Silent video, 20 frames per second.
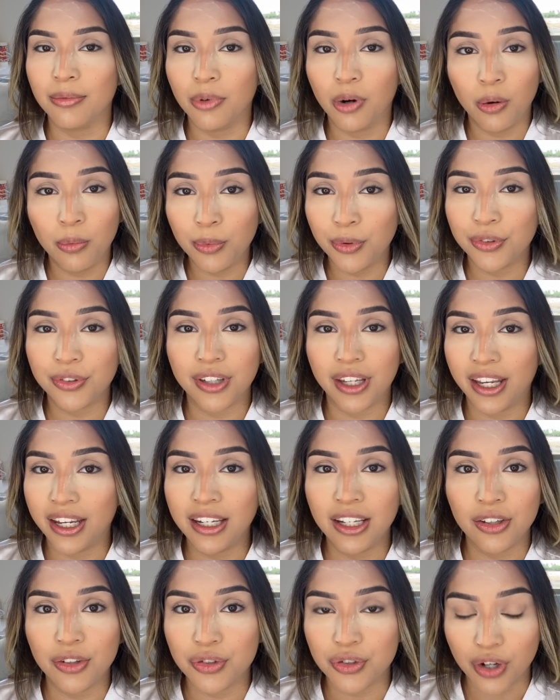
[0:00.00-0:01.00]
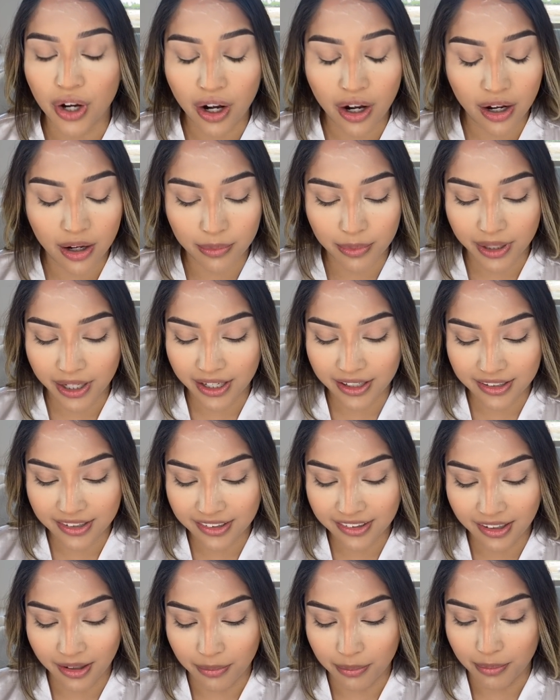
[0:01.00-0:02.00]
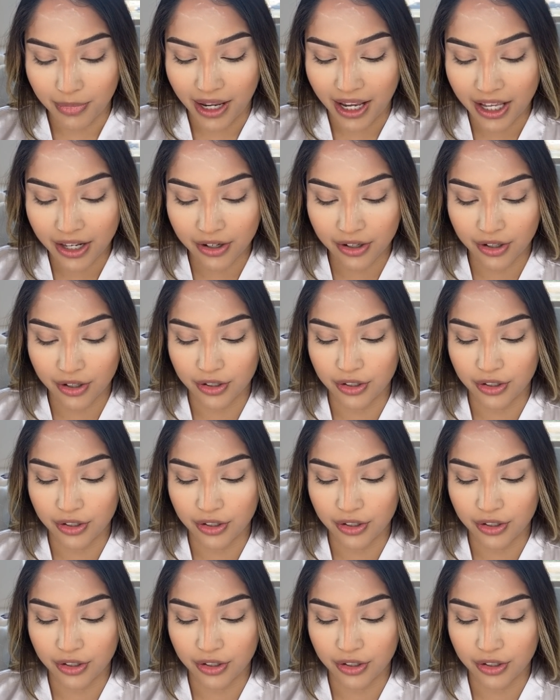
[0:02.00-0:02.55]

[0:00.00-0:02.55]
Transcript: almost any job, like it doesn't matter.